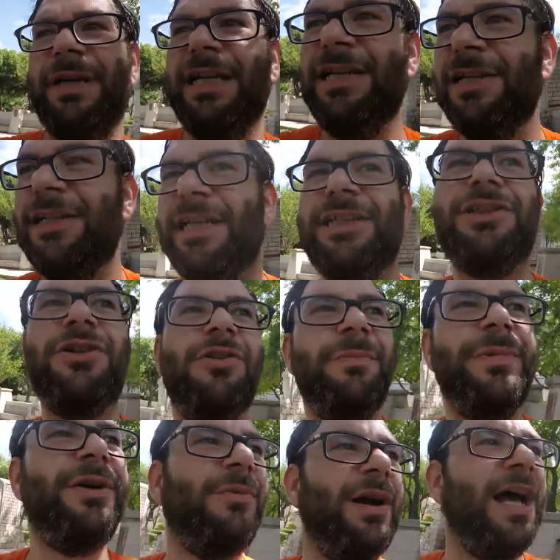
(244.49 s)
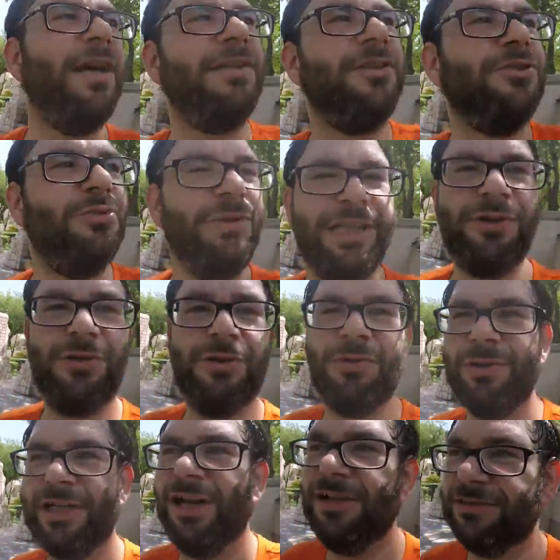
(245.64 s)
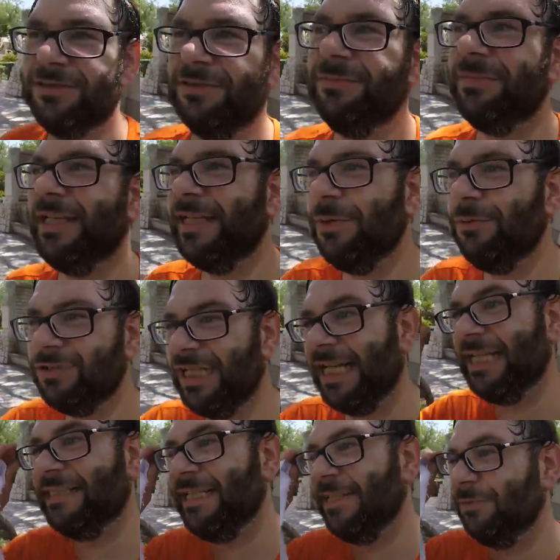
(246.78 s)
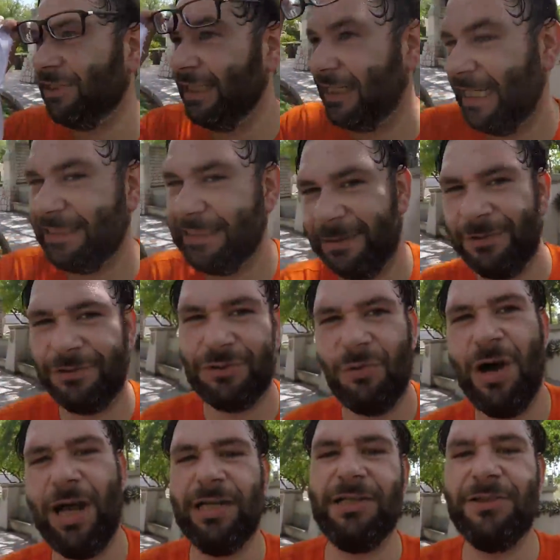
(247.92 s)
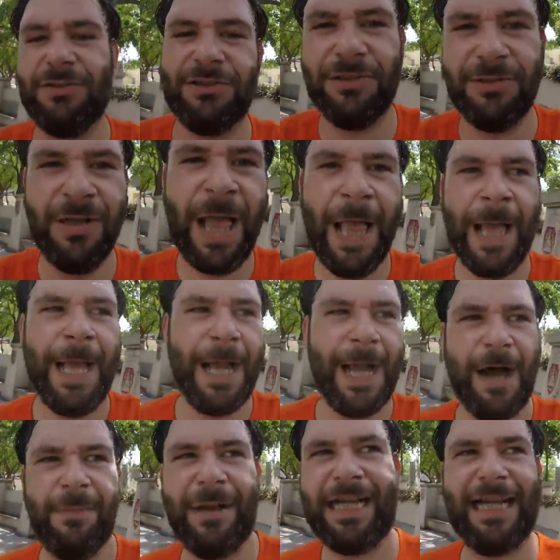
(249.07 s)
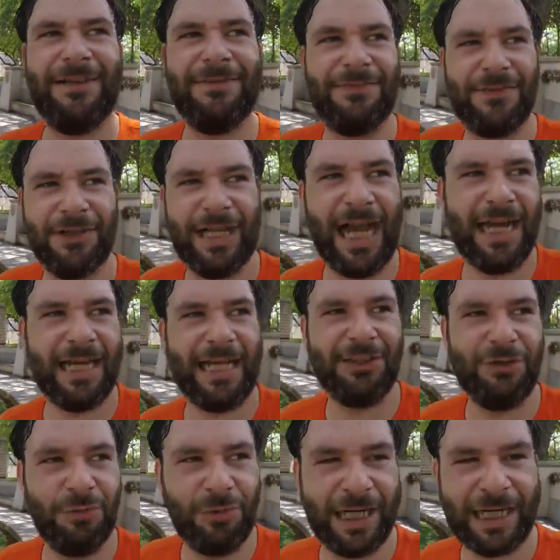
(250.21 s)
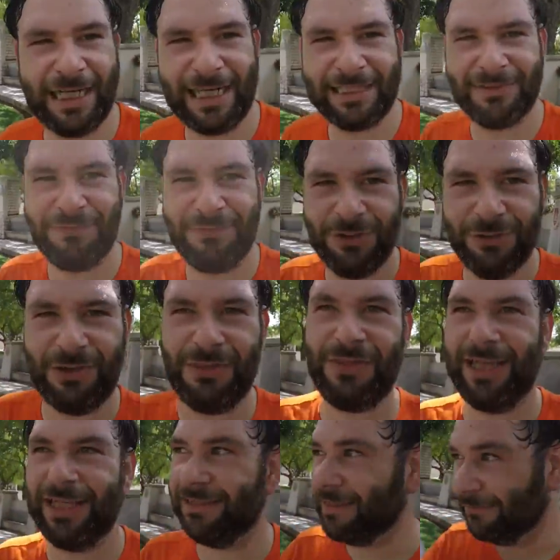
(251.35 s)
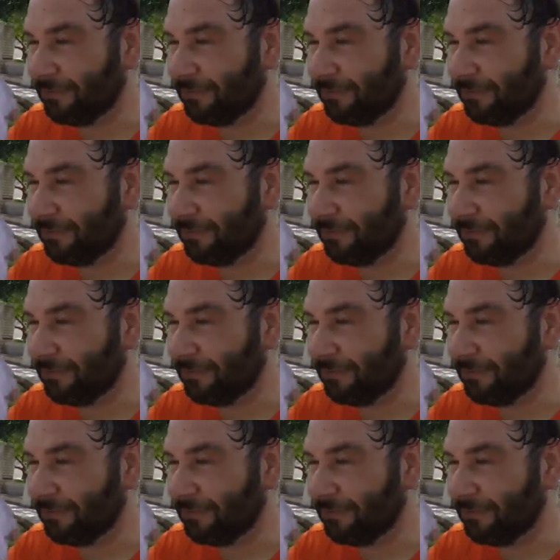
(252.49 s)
me here and they showed me around. It was really cool and awesome. And it was, like I said, it was at nighttime. It was a while ago, so I kind of forgot. I do recognize a few of the things